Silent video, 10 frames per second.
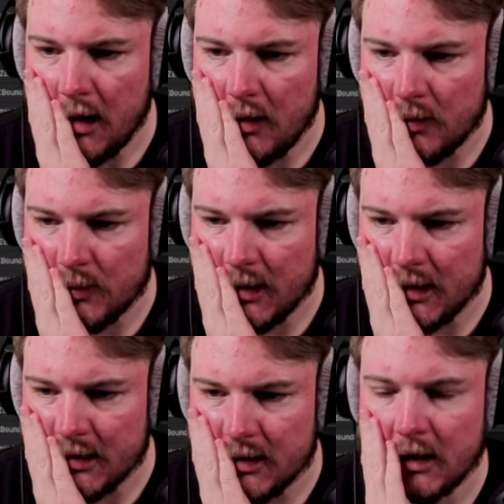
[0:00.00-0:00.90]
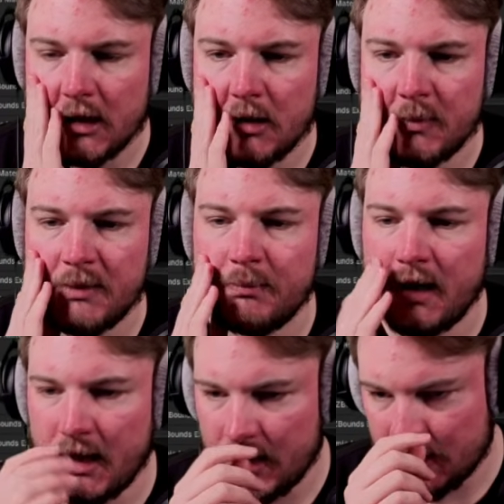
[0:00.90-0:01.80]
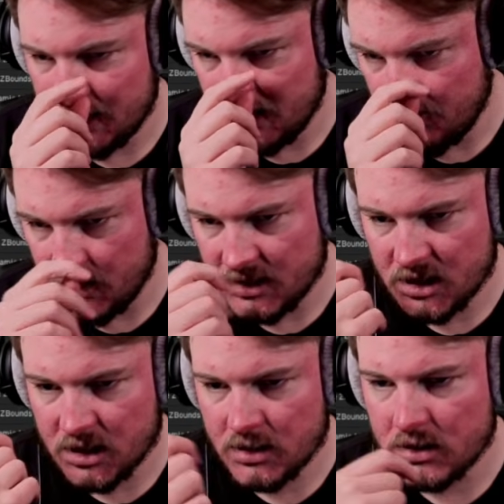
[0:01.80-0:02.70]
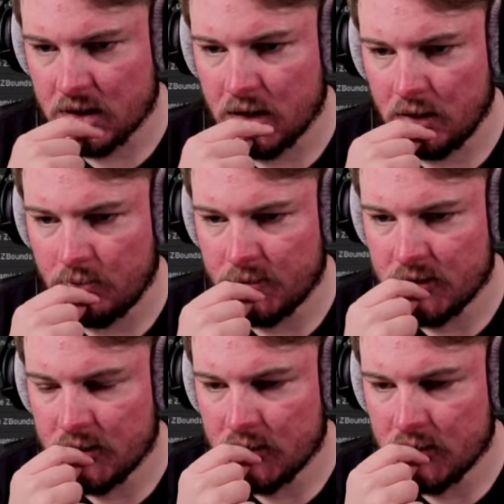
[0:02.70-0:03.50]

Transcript: Oh, right. I can't be in paint. I need to be in sculpt.